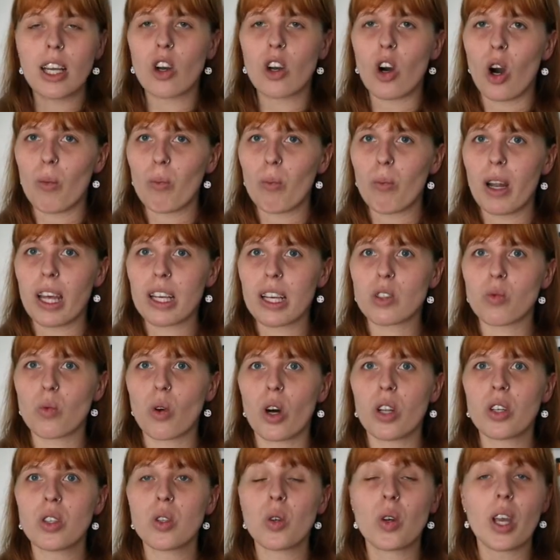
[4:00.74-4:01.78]
complex
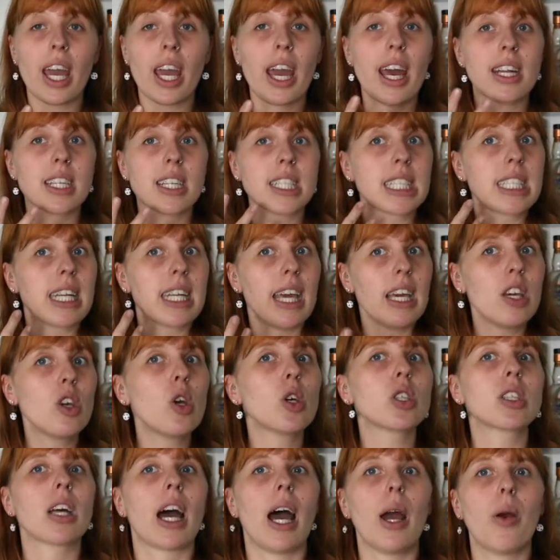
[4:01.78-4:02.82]
one. You can take
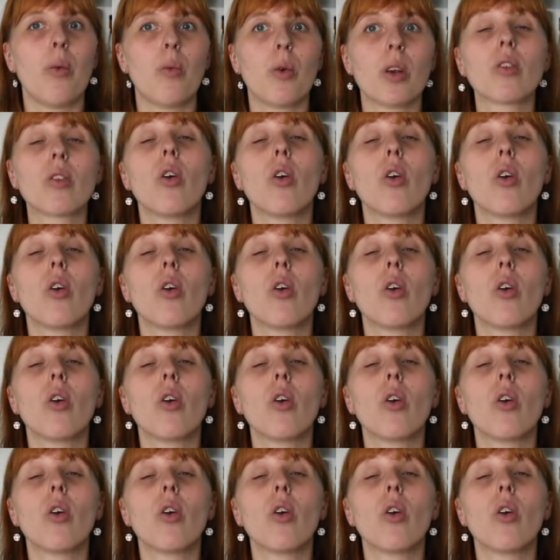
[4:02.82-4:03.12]
your time with,